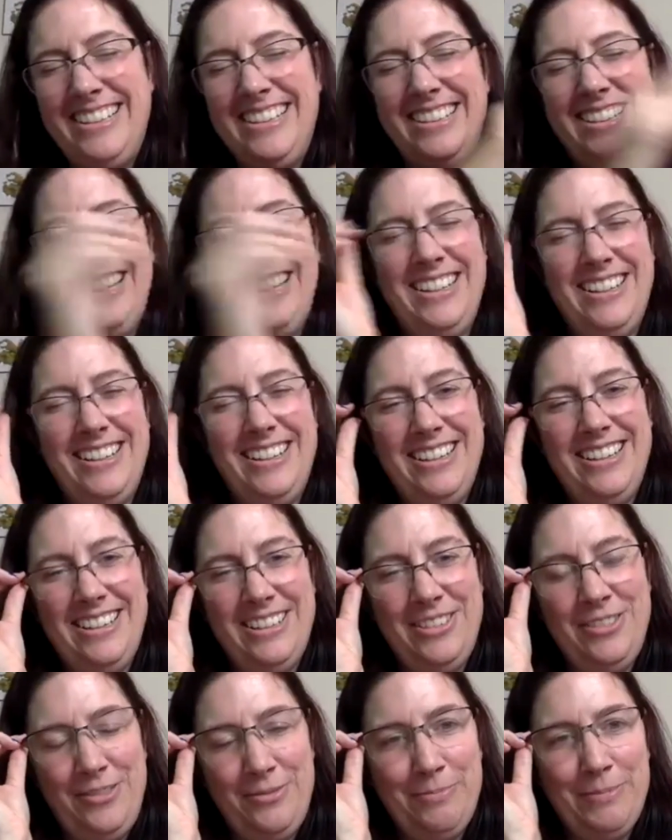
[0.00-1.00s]
a
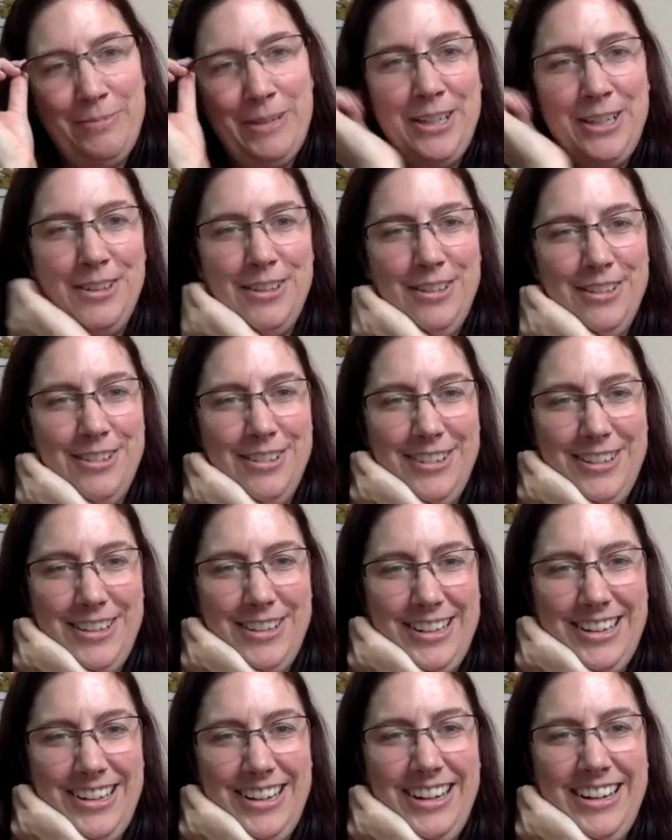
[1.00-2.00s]
lot of my
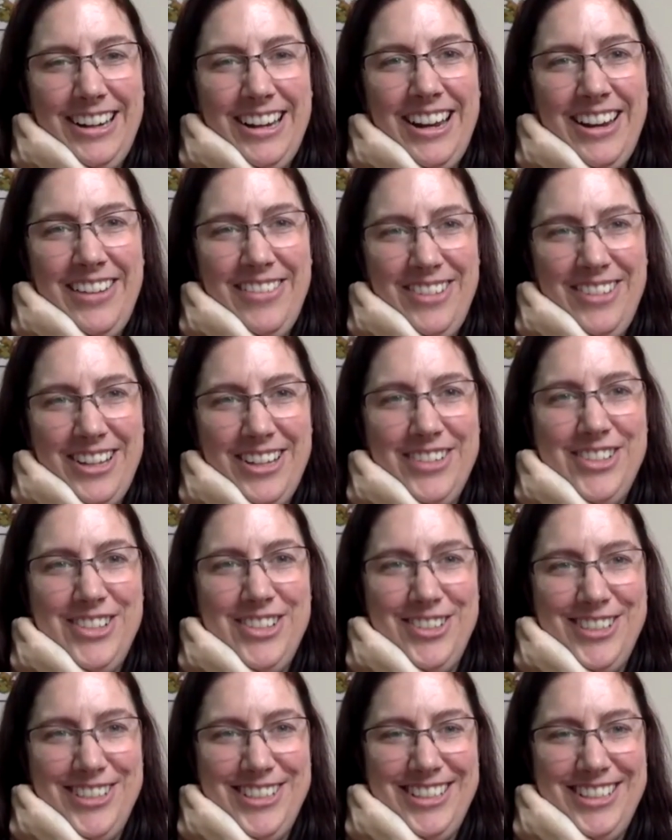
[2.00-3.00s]
I have a lot of
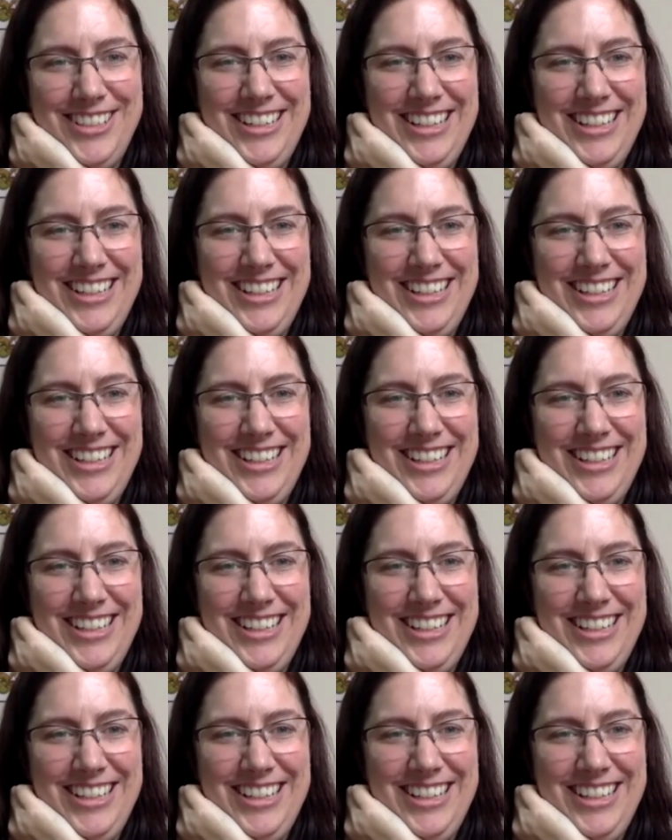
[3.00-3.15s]
stories like